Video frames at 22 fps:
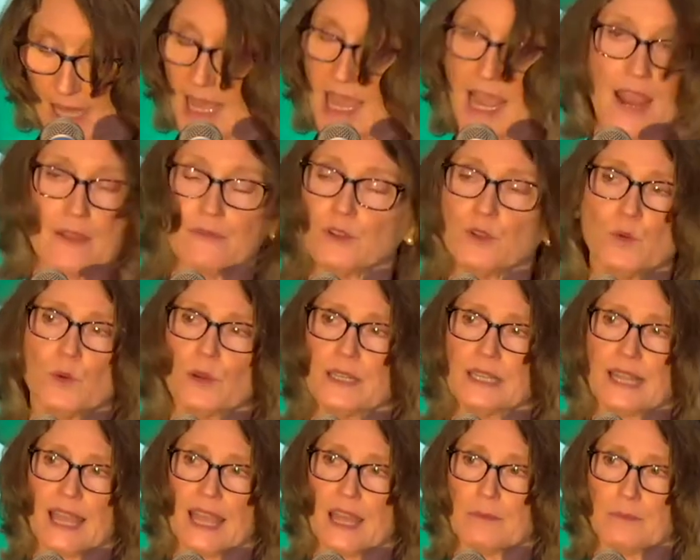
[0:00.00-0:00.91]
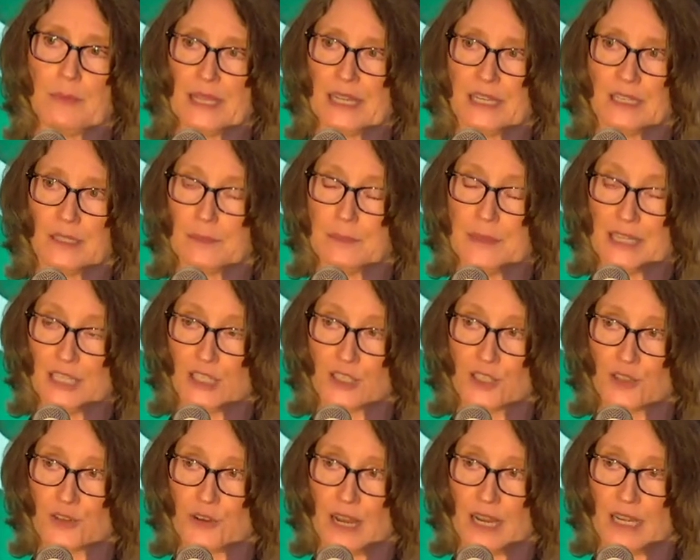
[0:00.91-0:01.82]
Everyone can't be an
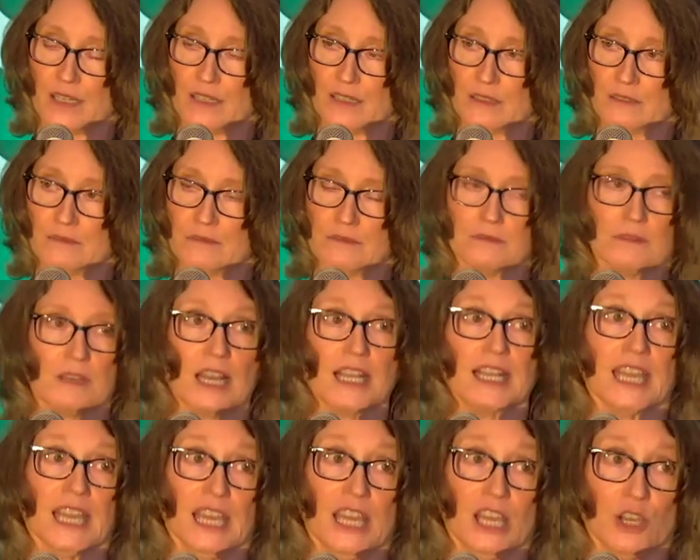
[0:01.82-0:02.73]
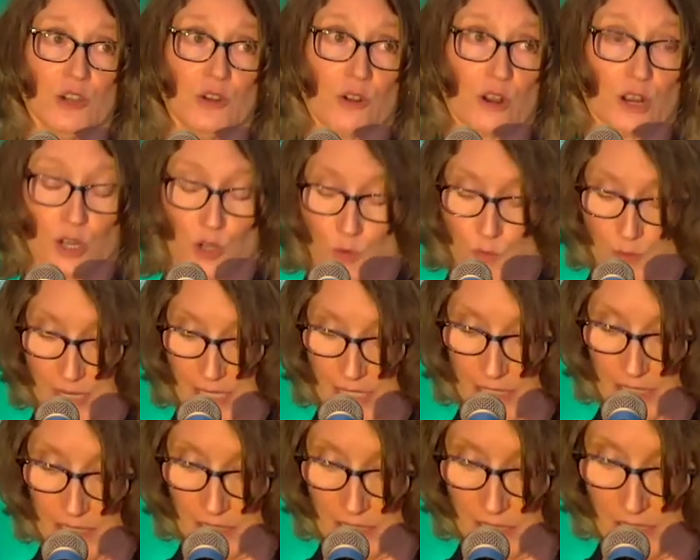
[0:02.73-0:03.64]
administrator, a king, or a
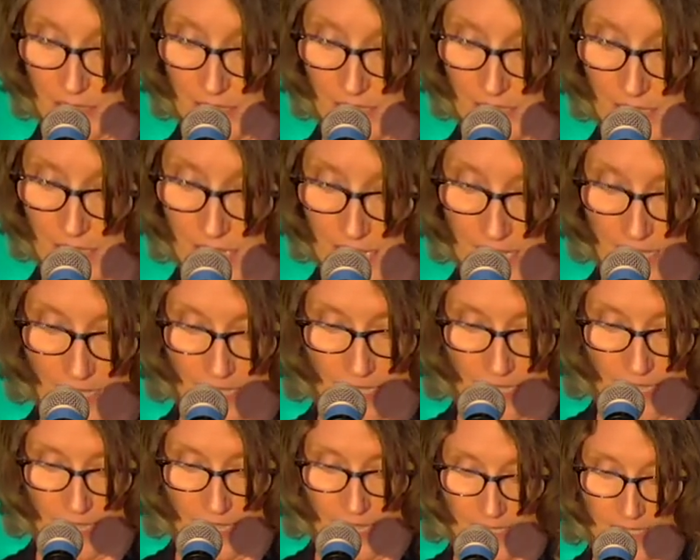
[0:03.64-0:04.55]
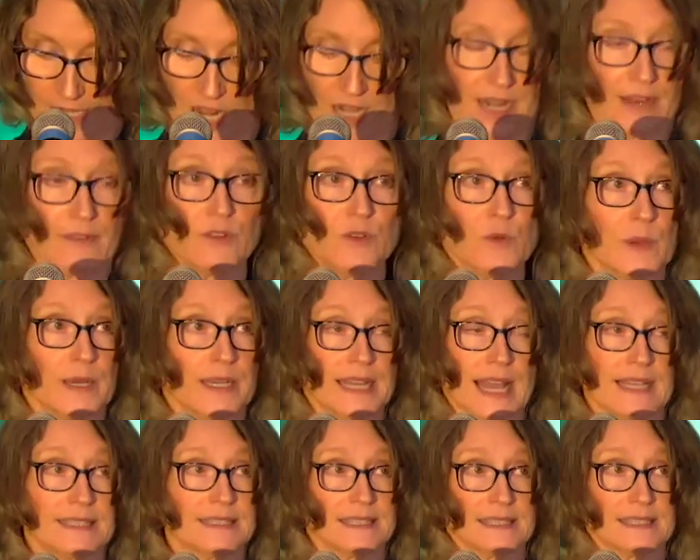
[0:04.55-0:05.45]
queen, and not everyone
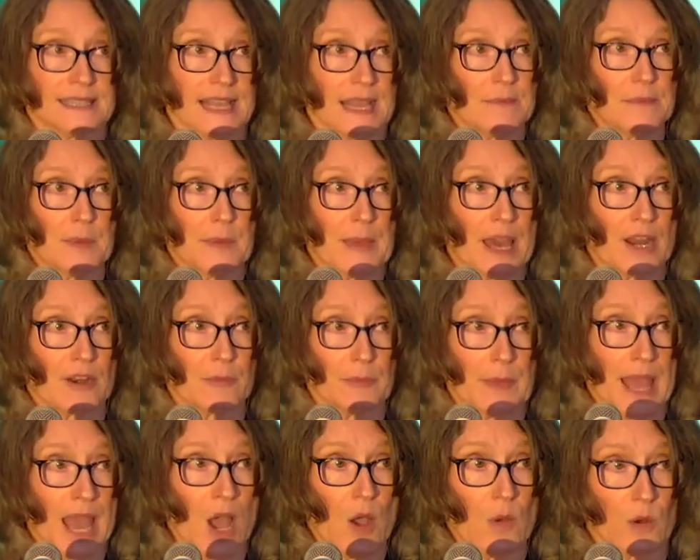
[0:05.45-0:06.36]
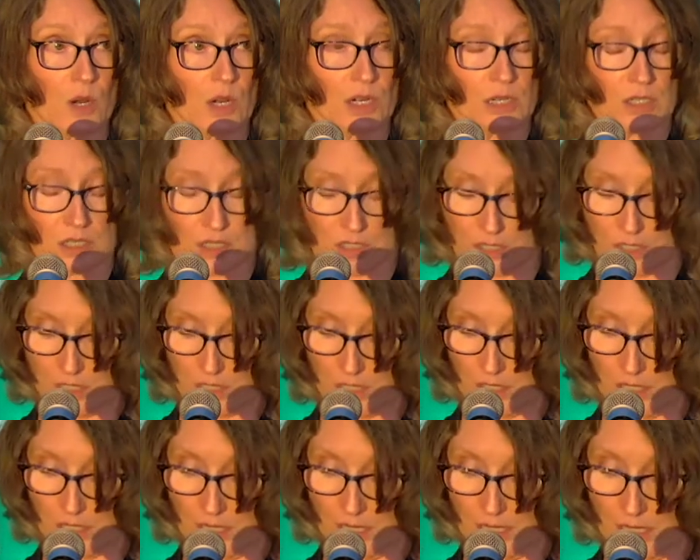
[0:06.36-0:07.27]
has the same amount of power.
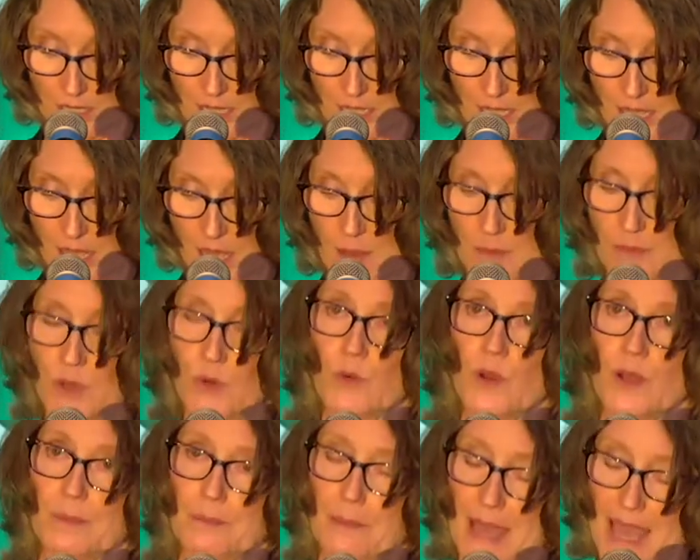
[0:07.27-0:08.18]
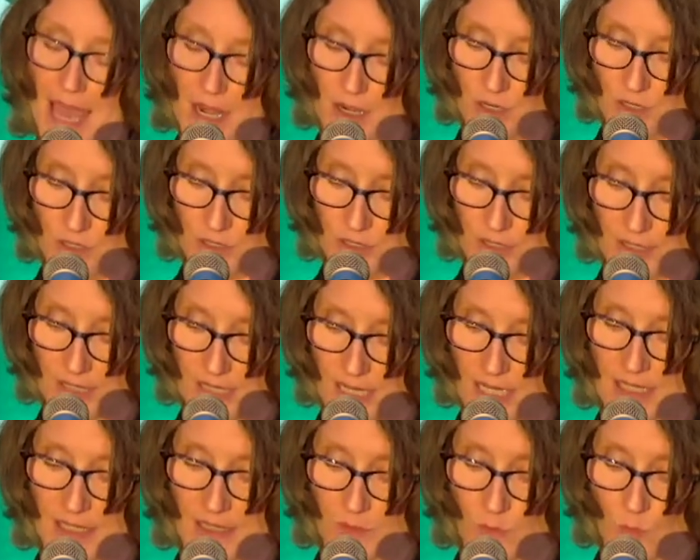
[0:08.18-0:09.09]
But what matters
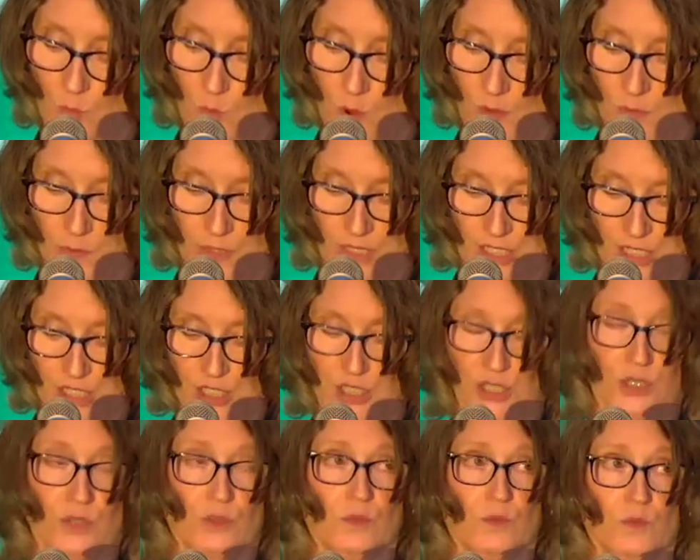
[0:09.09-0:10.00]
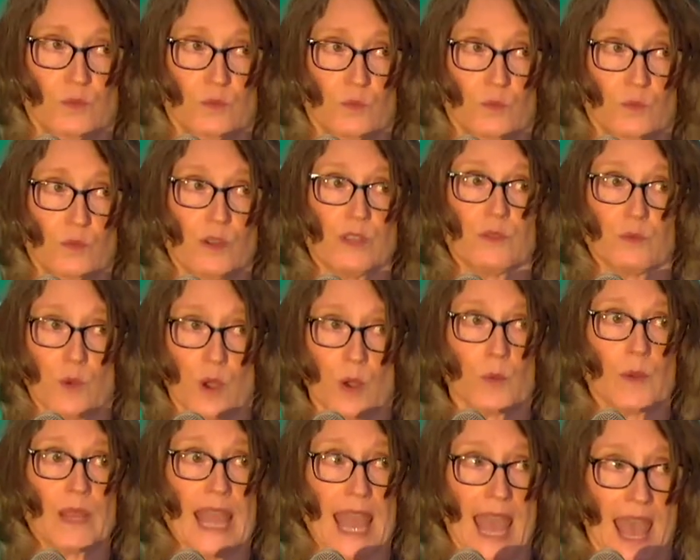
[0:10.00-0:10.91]
is what we do with
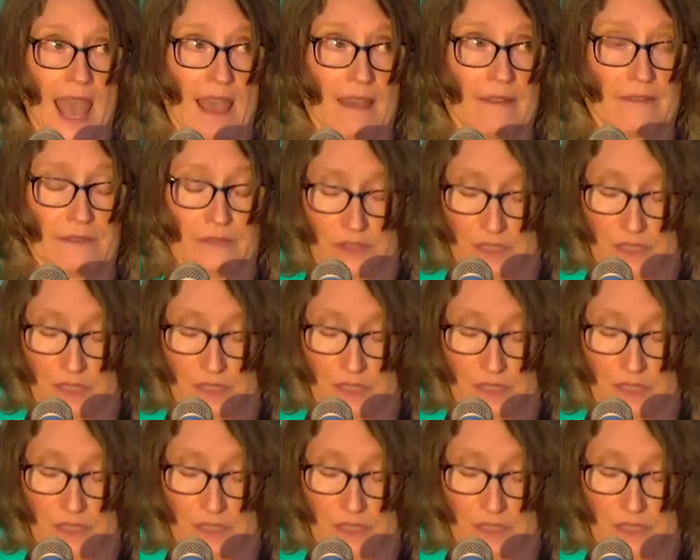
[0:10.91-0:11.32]
what we have.